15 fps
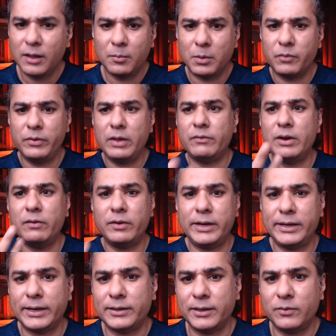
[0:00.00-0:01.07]
but we have never
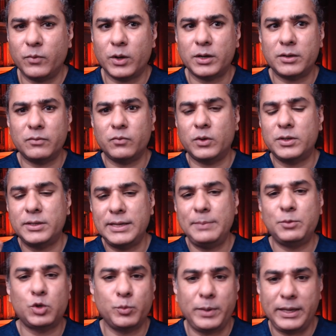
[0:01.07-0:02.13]
detected what, what
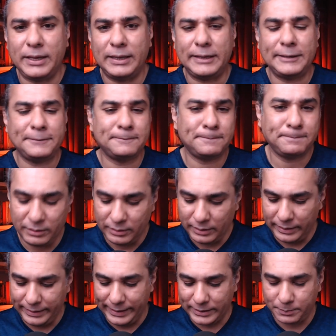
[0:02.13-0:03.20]
seems to be
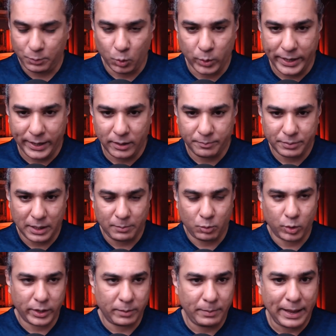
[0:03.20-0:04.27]
an exploding
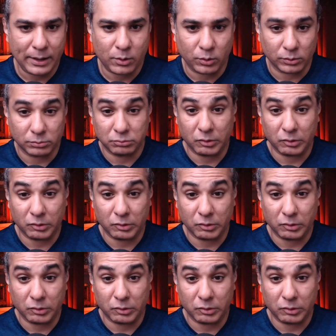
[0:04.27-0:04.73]
primordial black hole.